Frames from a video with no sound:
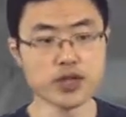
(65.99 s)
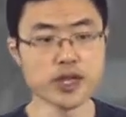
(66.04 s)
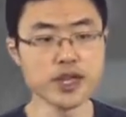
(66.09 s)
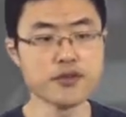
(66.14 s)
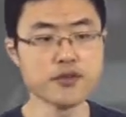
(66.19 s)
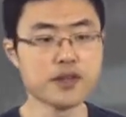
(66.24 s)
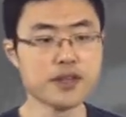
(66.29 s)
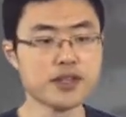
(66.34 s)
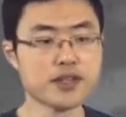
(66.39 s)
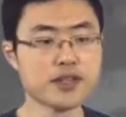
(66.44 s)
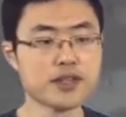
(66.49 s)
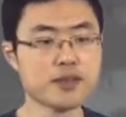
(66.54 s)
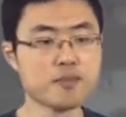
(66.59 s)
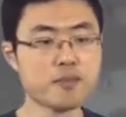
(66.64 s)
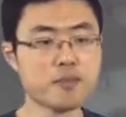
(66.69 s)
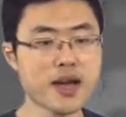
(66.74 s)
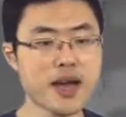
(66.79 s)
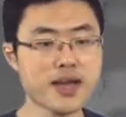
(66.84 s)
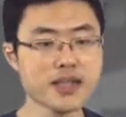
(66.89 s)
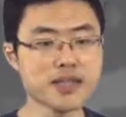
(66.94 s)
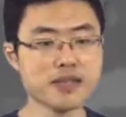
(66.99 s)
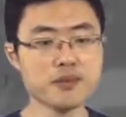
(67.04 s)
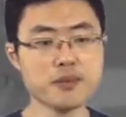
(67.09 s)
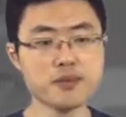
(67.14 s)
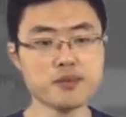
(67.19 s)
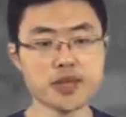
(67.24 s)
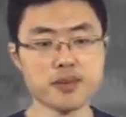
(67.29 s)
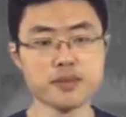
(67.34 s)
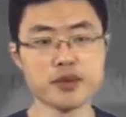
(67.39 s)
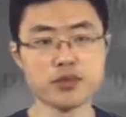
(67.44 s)
calculating the
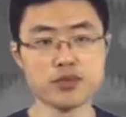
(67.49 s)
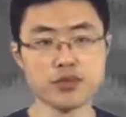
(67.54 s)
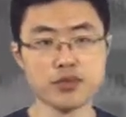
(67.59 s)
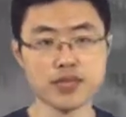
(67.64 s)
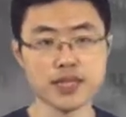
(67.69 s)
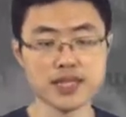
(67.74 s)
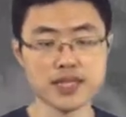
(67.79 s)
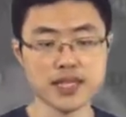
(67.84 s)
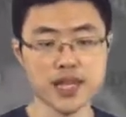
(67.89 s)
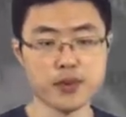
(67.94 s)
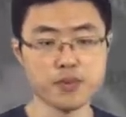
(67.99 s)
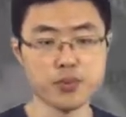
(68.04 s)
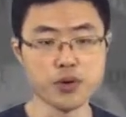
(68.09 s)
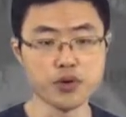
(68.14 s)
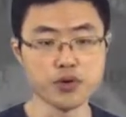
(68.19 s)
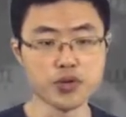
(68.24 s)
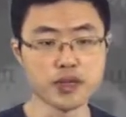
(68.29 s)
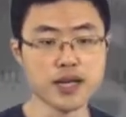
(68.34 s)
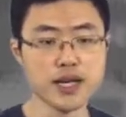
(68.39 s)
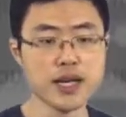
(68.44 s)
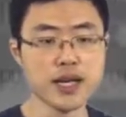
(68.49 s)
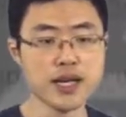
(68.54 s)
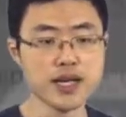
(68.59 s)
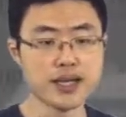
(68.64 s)
maximum number of training samples